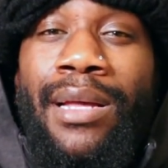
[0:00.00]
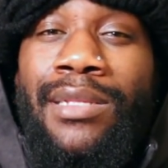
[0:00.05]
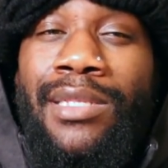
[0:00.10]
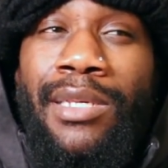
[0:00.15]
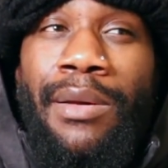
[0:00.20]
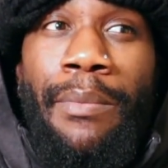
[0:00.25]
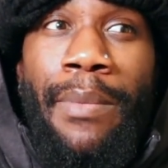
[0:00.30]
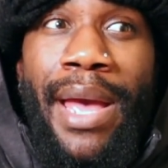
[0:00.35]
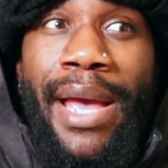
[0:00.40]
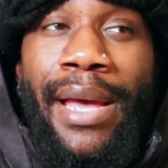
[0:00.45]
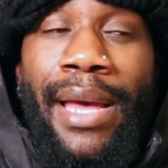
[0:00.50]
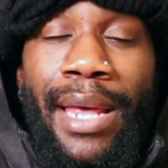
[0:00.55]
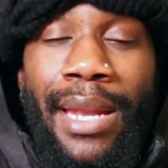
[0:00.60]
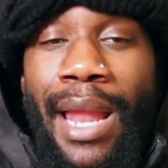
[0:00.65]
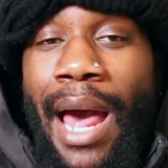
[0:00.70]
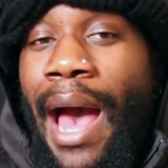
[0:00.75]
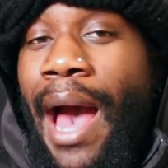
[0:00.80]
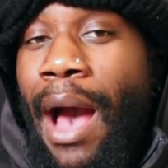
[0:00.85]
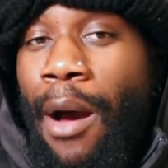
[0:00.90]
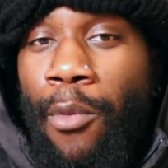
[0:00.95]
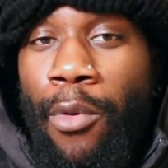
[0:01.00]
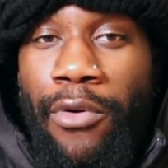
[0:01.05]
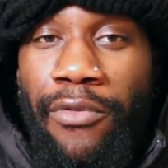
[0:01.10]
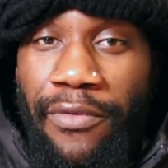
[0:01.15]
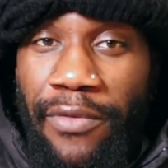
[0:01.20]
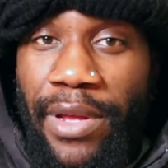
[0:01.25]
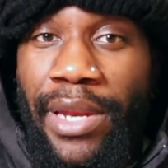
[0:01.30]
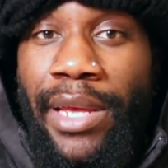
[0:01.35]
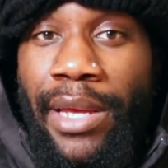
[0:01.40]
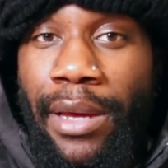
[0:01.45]
to make an hour
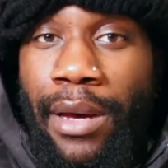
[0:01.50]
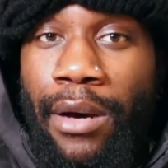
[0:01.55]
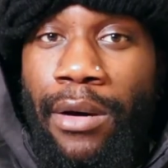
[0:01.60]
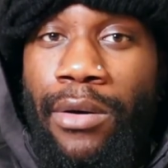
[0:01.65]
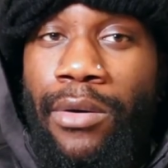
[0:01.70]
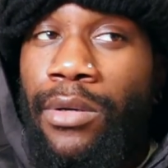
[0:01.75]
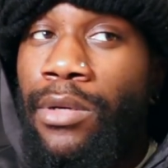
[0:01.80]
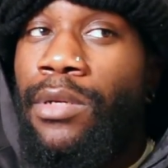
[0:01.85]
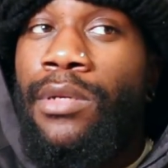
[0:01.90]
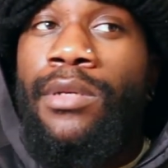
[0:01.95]
video,